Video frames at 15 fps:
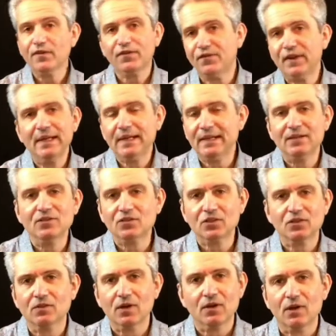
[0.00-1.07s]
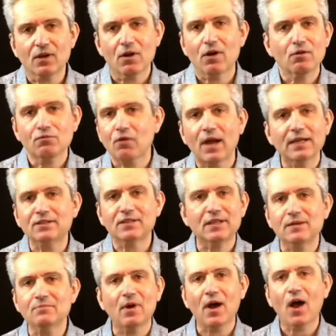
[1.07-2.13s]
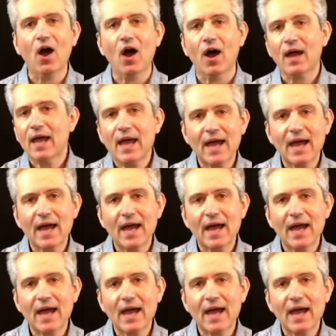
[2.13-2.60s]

feelings are arising in my heart